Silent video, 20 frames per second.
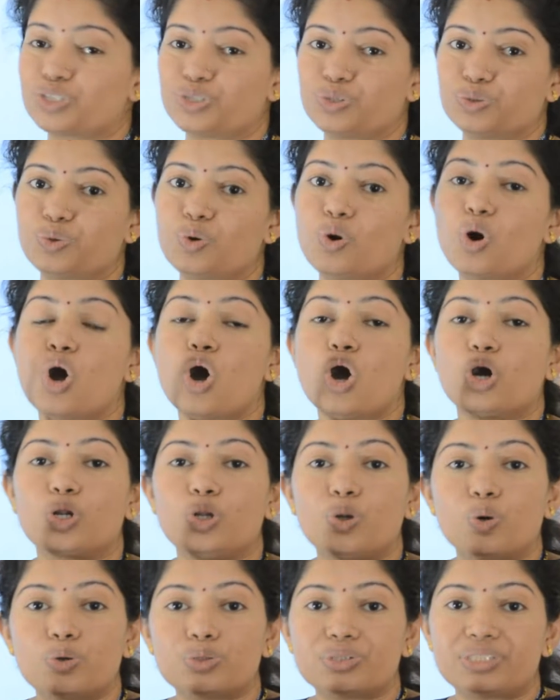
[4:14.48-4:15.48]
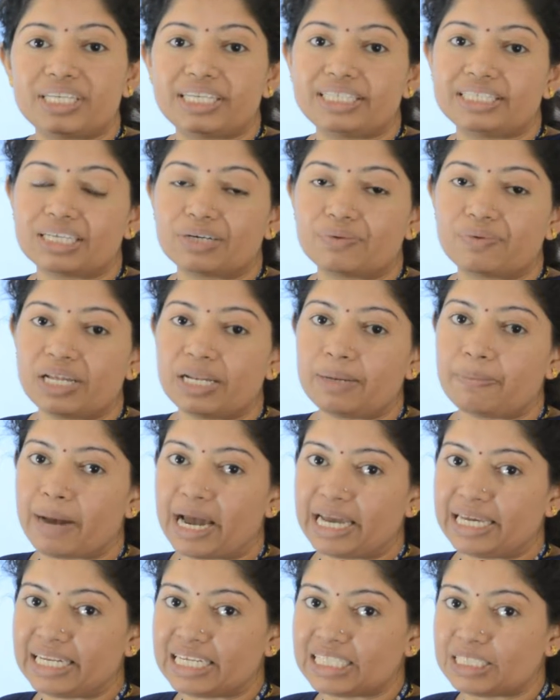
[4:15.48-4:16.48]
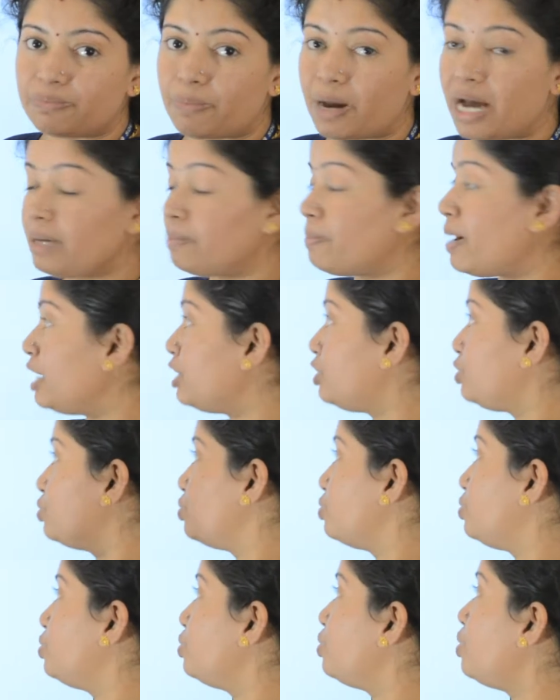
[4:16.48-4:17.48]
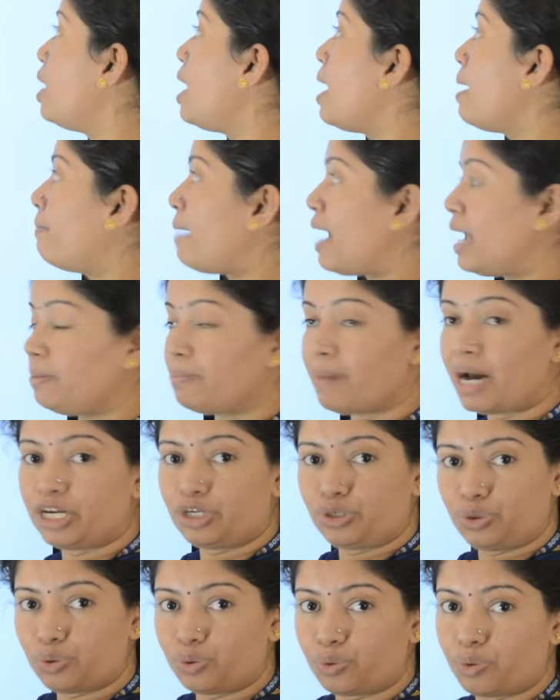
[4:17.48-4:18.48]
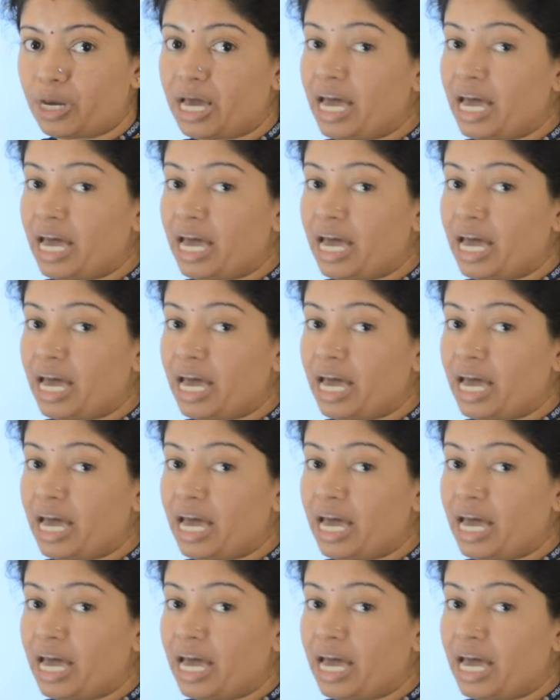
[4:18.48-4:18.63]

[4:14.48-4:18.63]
to closed interval minus pi by 2 to pi by 2.